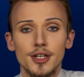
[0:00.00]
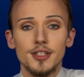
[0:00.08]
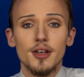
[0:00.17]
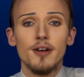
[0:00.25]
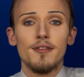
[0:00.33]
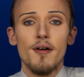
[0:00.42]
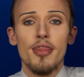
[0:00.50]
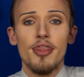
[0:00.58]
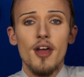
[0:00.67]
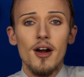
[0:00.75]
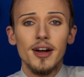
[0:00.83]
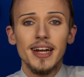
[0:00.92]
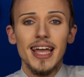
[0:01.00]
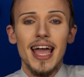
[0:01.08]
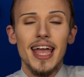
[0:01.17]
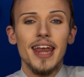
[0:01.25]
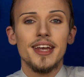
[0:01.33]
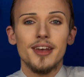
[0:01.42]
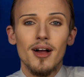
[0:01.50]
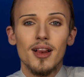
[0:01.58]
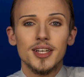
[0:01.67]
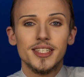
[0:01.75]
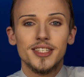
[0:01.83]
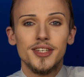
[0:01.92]
So for
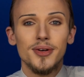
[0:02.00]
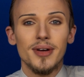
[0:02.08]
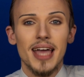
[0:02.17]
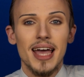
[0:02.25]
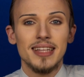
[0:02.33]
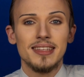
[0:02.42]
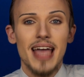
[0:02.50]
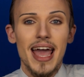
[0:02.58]
$38 you get